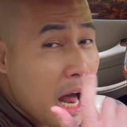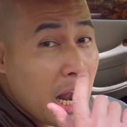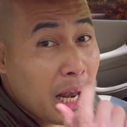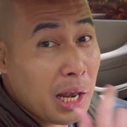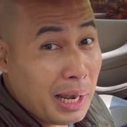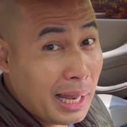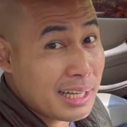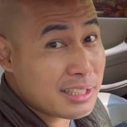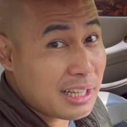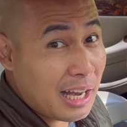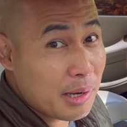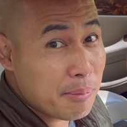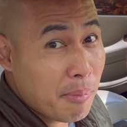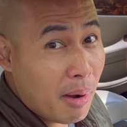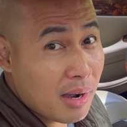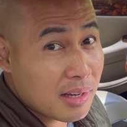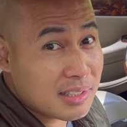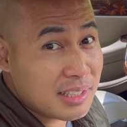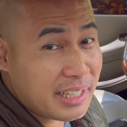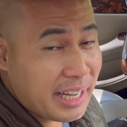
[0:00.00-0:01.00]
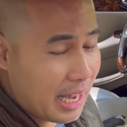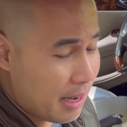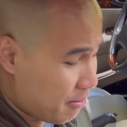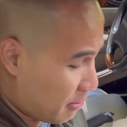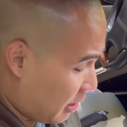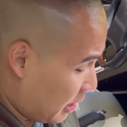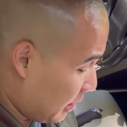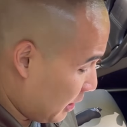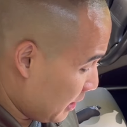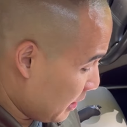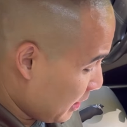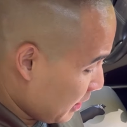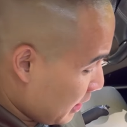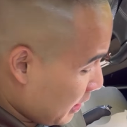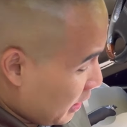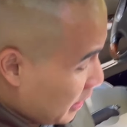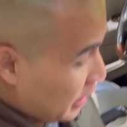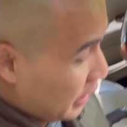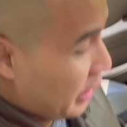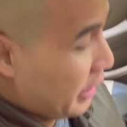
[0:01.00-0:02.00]
let's unbox the camera
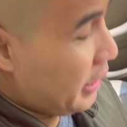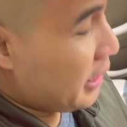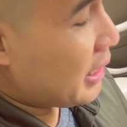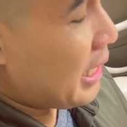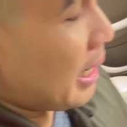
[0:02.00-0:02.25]
it